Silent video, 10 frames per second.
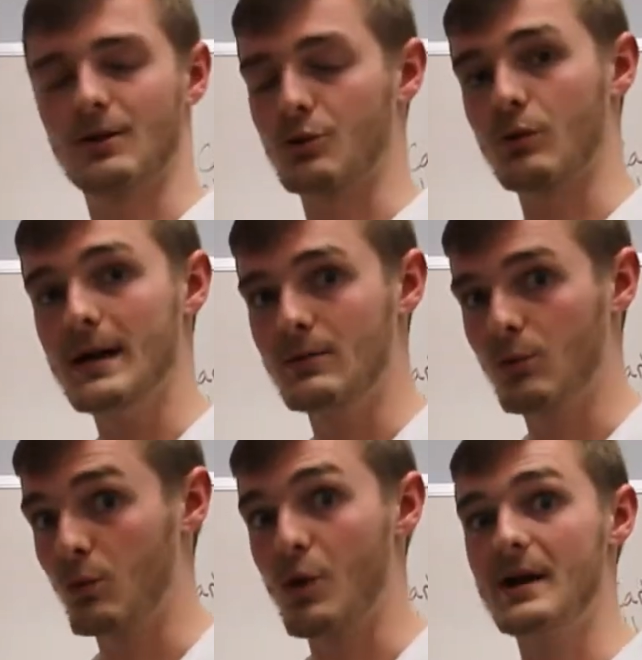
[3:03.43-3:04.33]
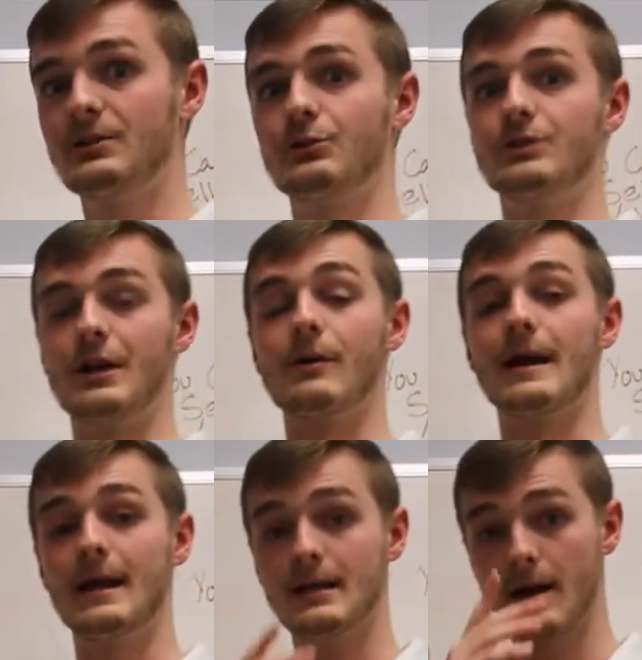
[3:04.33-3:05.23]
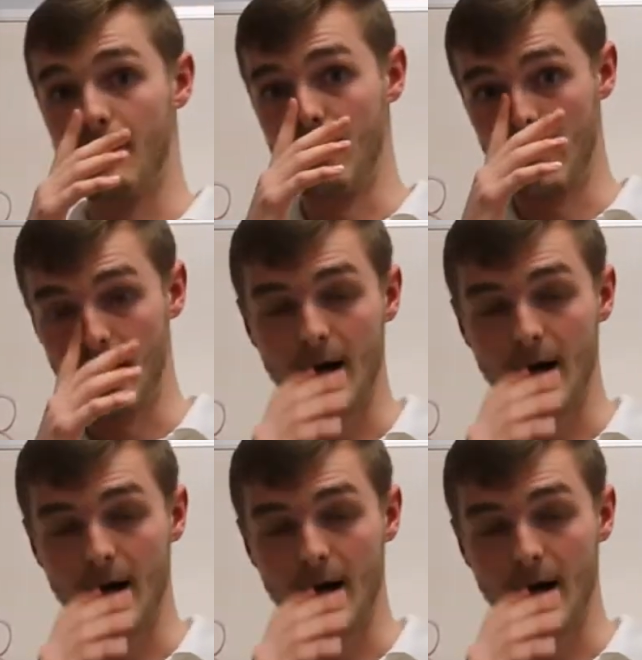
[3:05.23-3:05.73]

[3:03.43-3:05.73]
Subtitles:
a great way to generate income.